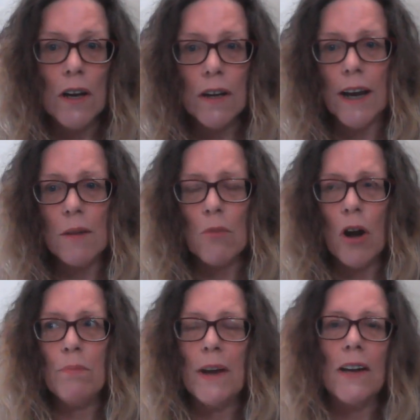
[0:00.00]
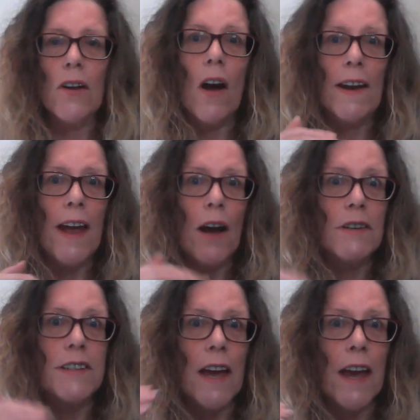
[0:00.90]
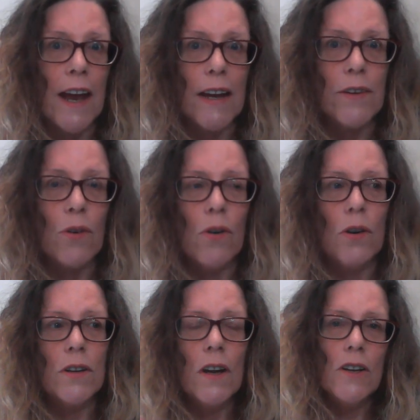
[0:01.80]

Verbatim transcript: Okay, it might be nine hours ahead or